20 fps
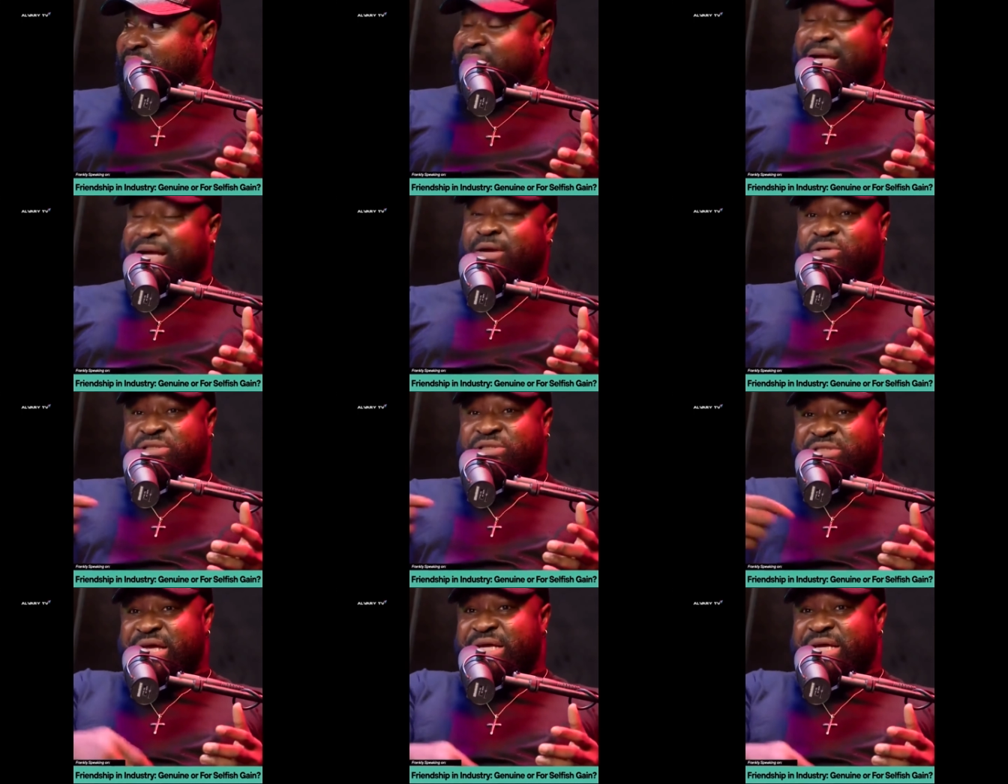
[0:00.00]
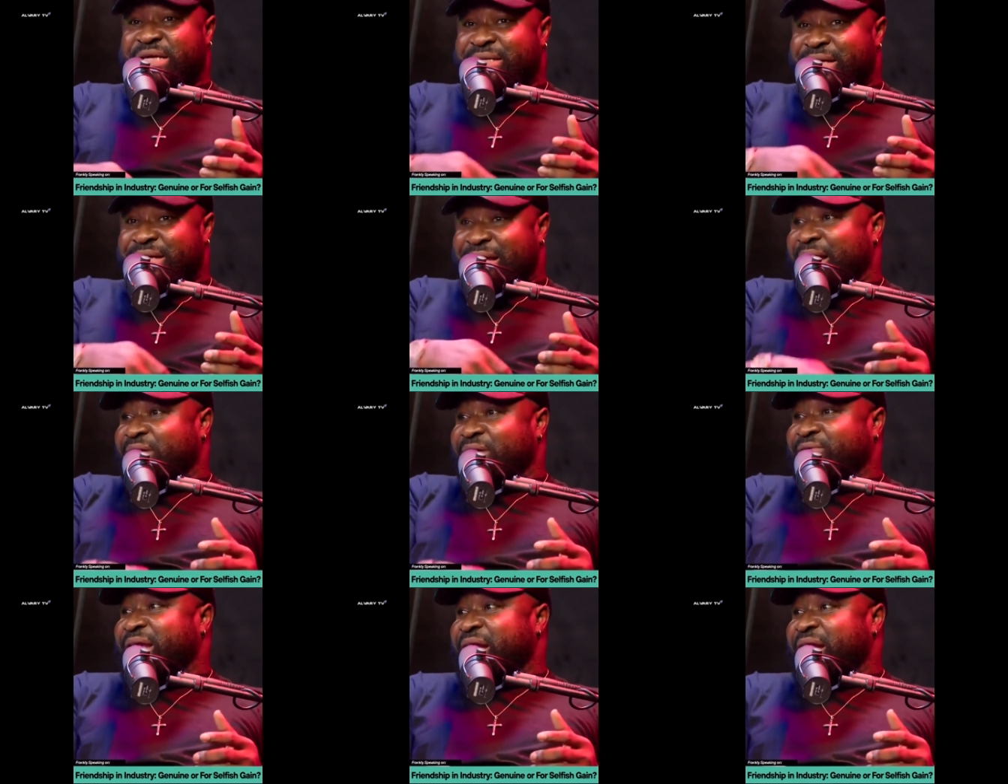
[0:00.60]
that was staying in
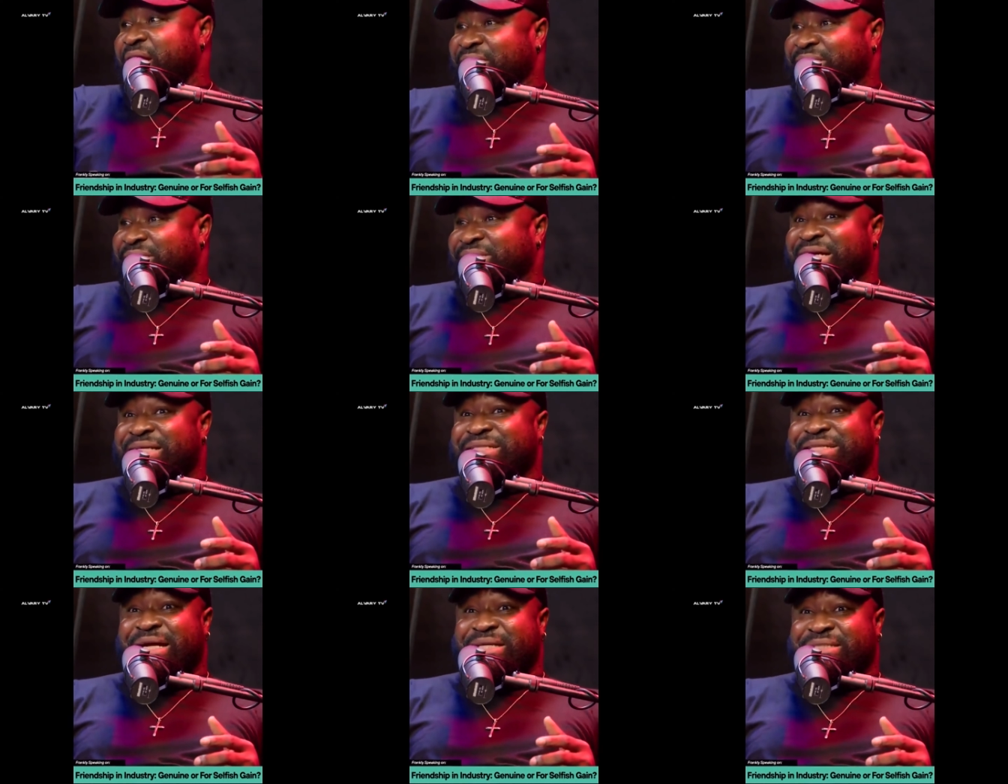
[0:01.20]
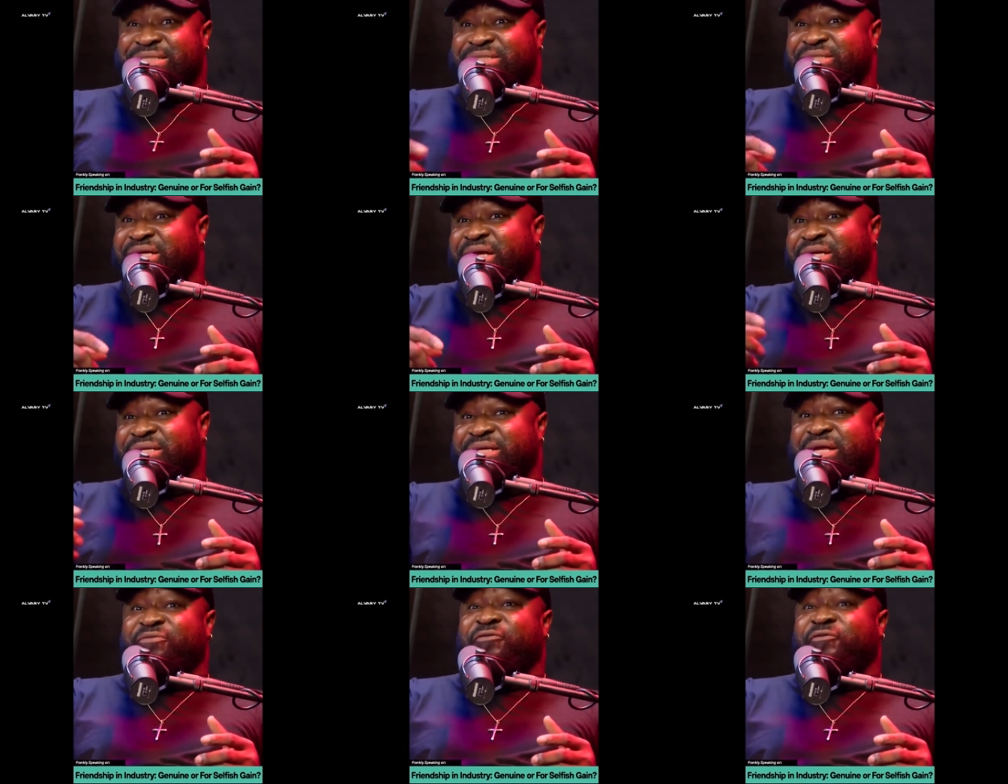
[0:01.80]
the house that i rented that
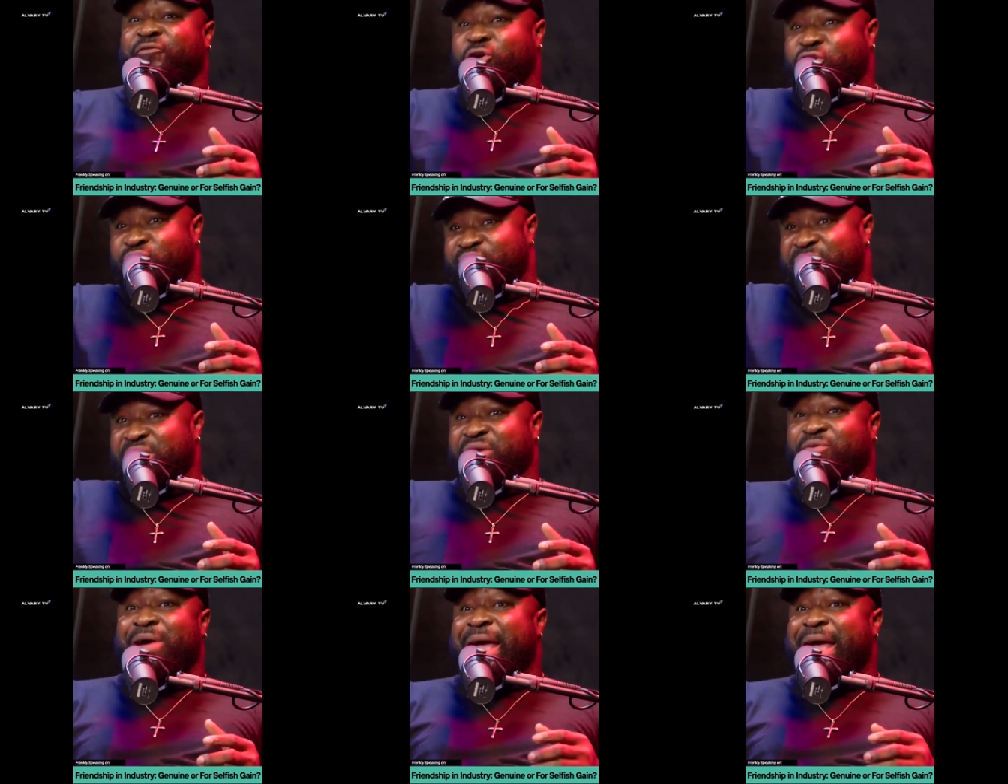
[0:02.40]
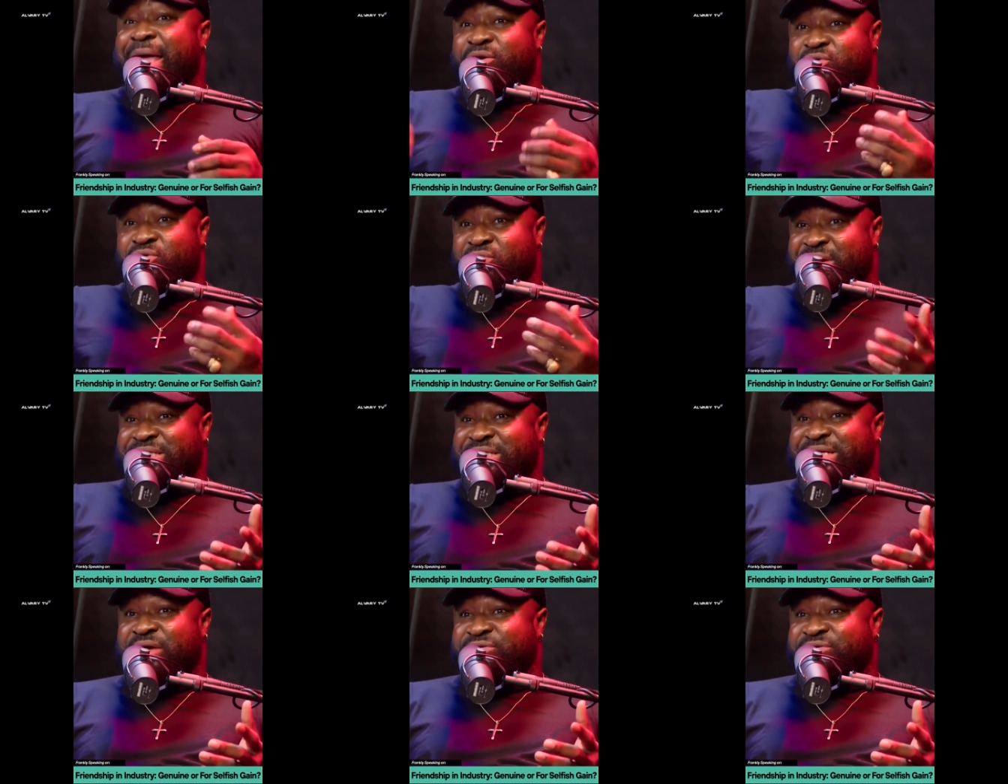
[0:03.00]
they they fought me why you
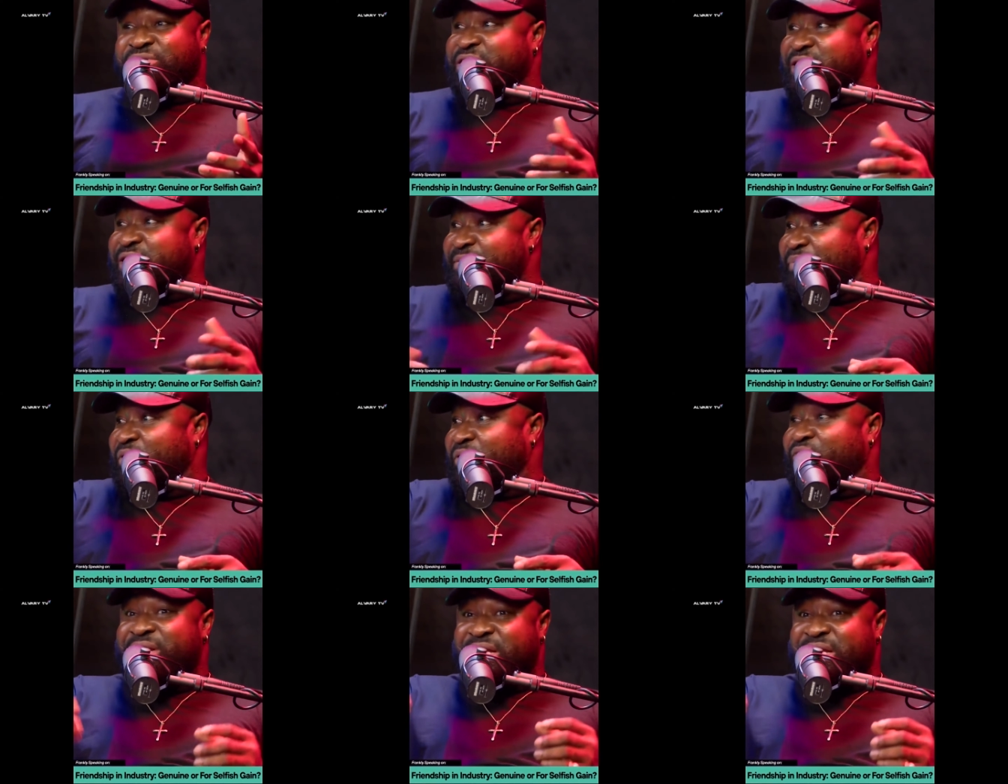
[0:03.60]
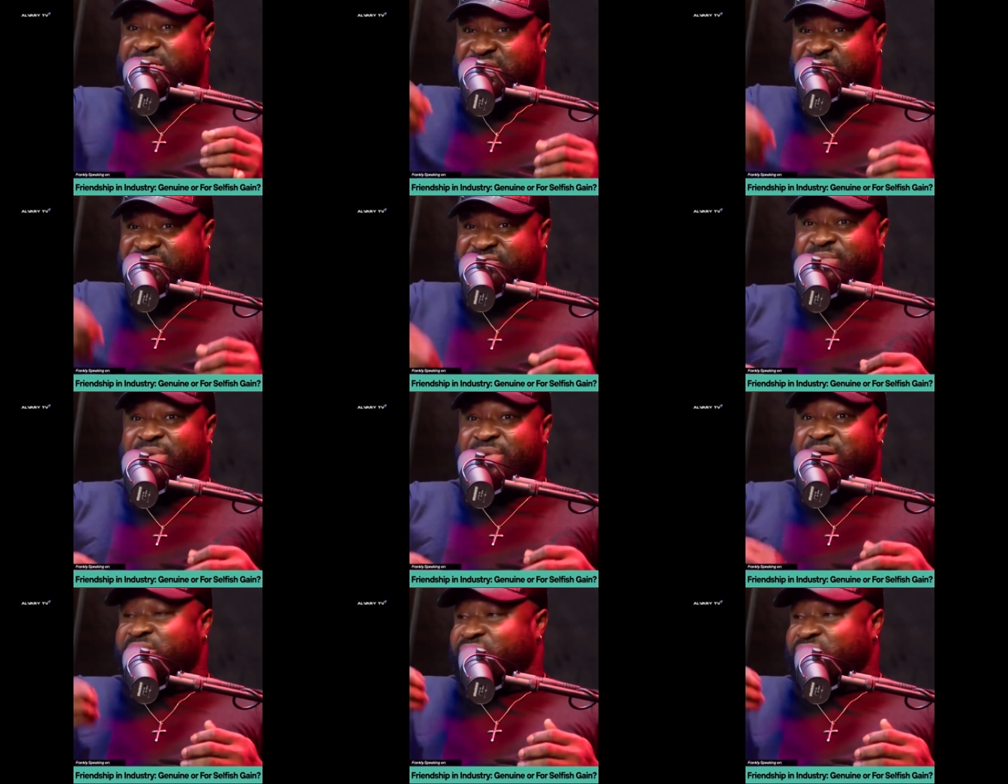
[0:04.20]
go rent house Skiibii where they stay
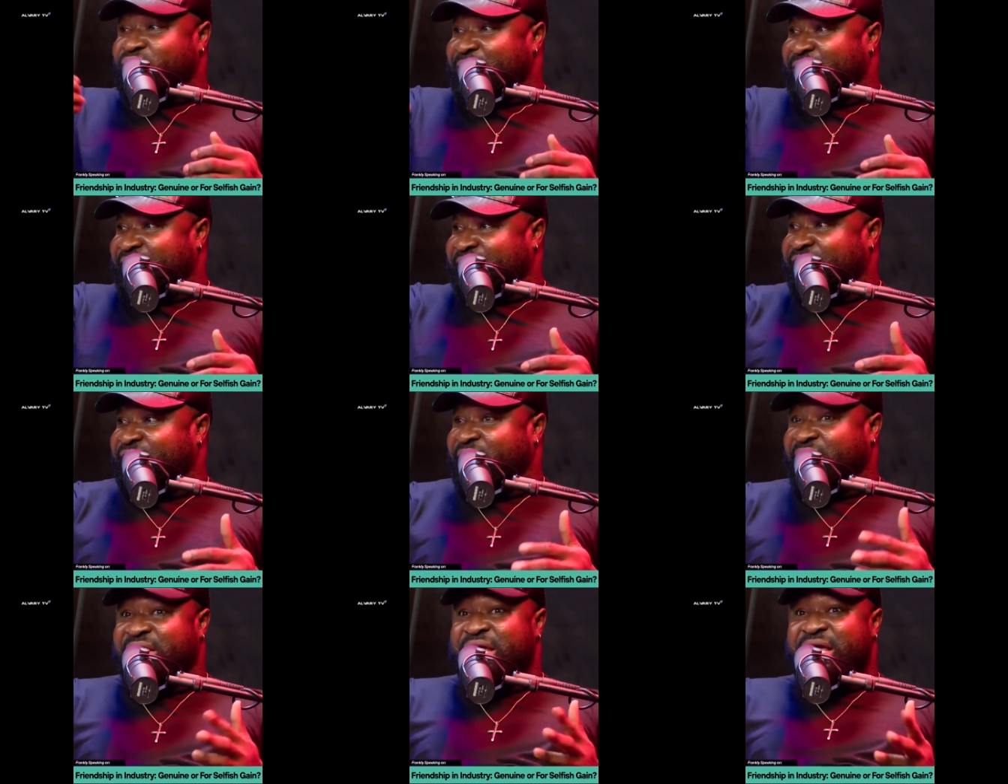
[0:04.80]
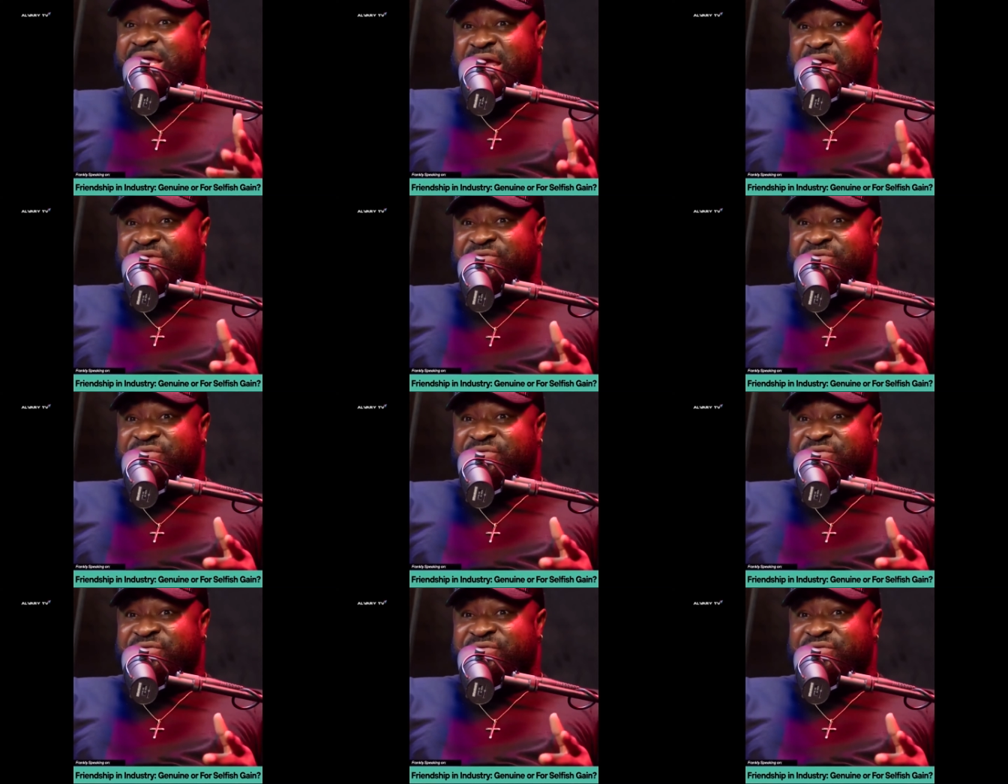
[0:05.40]
for my house why they feed